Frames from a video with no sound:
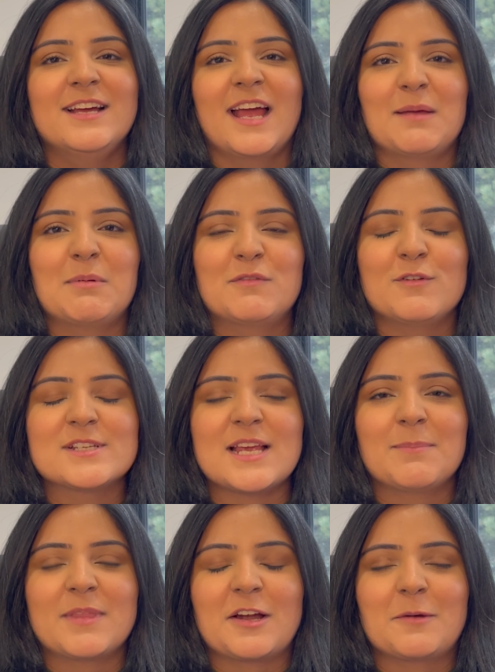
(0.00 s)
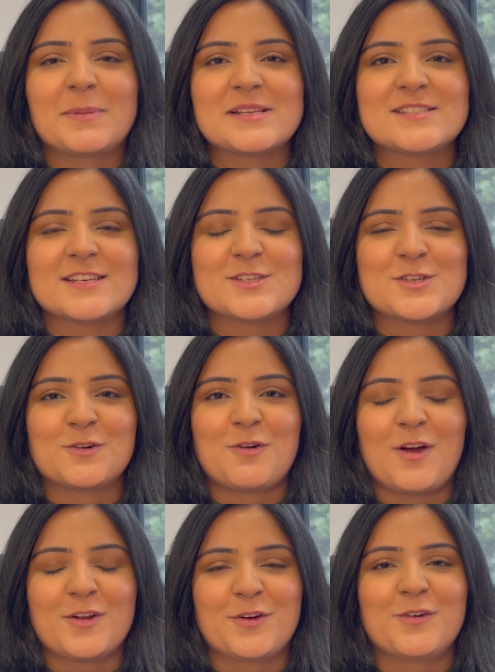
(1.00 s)
I'm a full-time therapist in
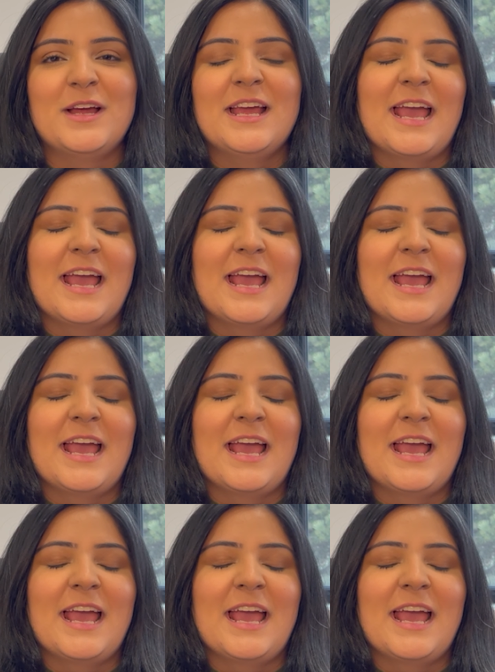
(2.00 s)
Toronto,